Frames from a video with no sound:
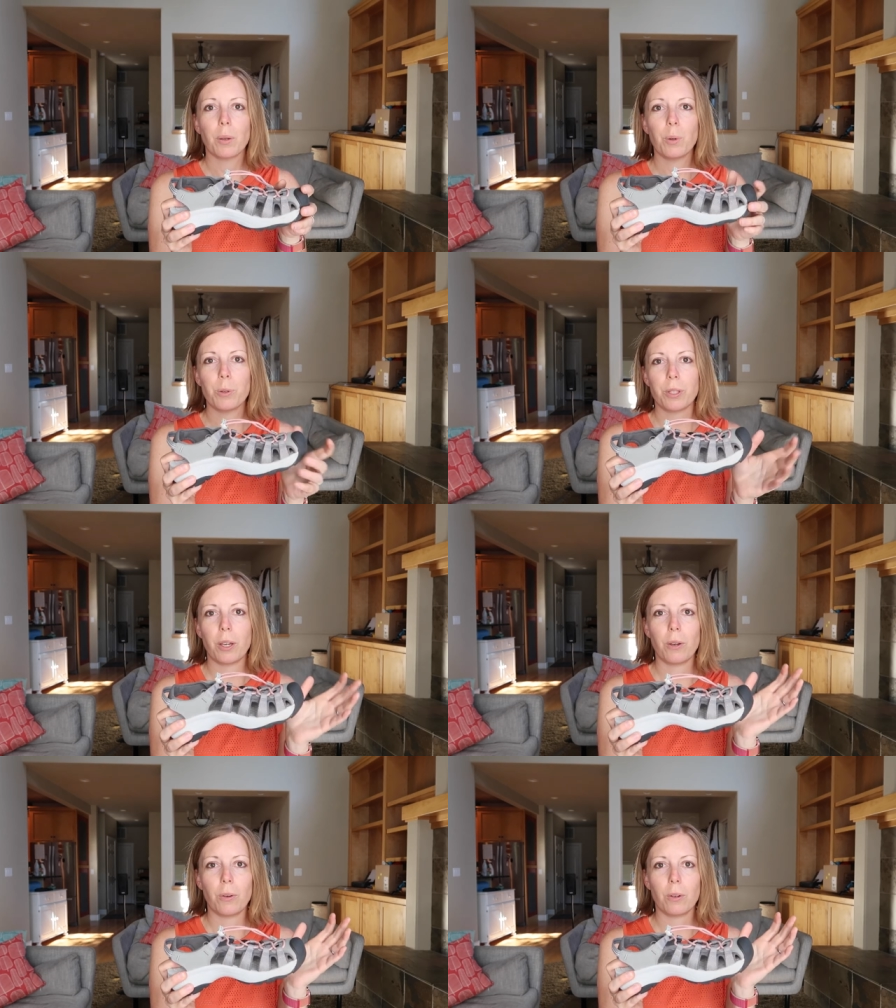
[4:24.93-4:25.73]
We
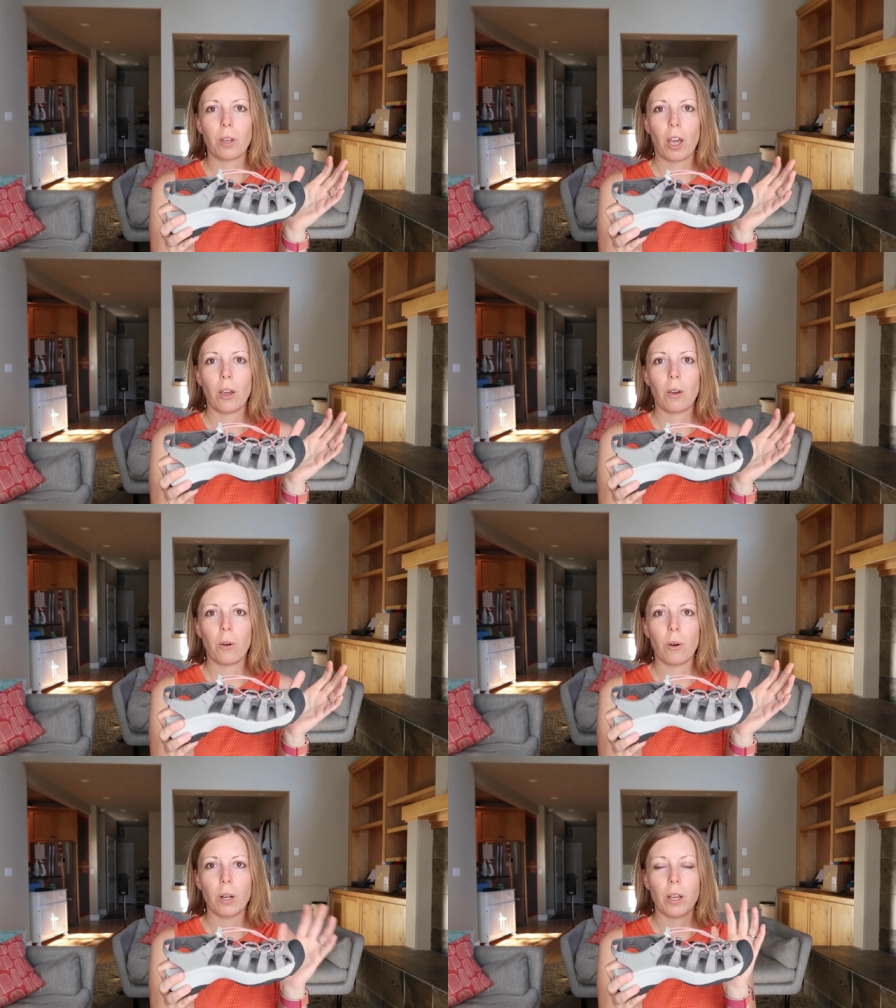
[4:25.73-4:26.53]
also
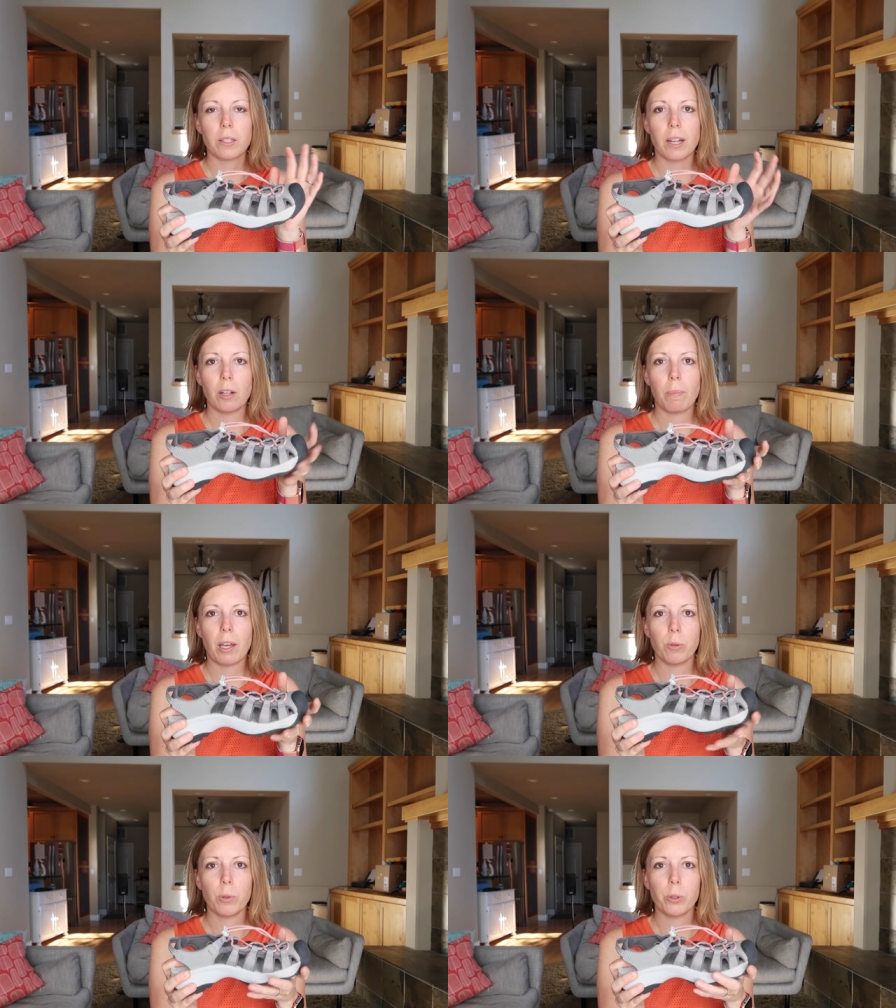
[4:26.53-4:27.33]
go on our stand-up
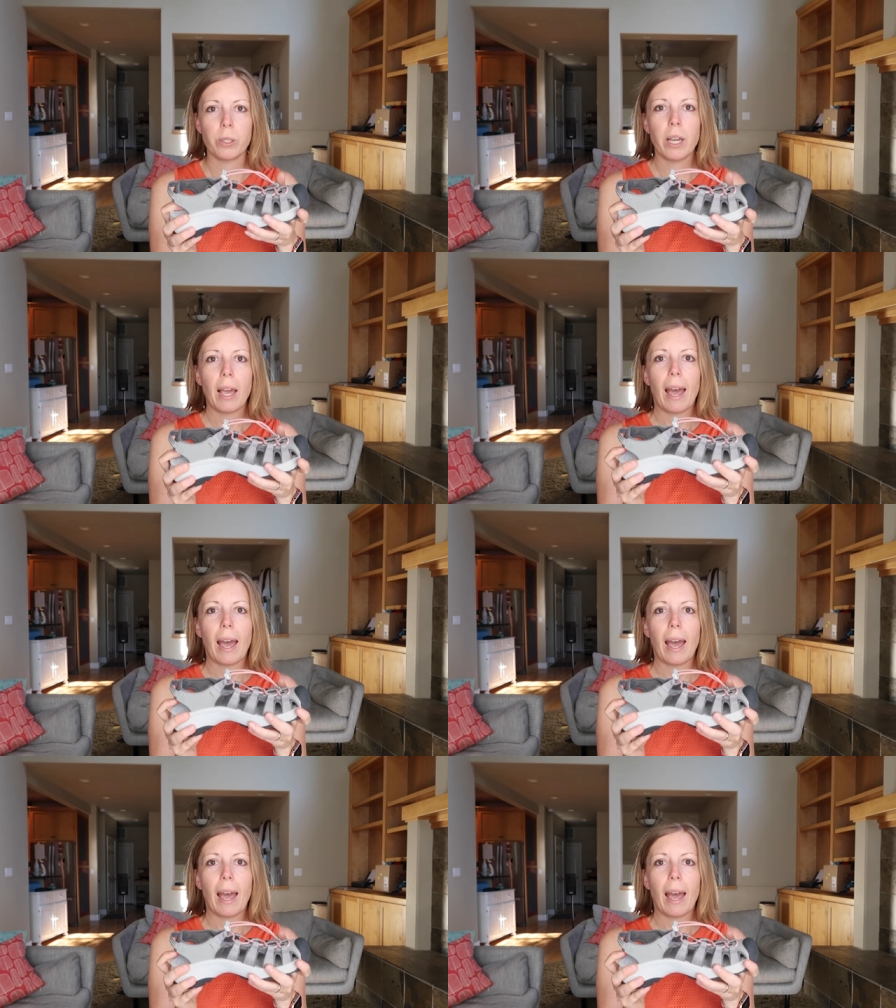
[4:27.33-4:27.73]
paddleboard,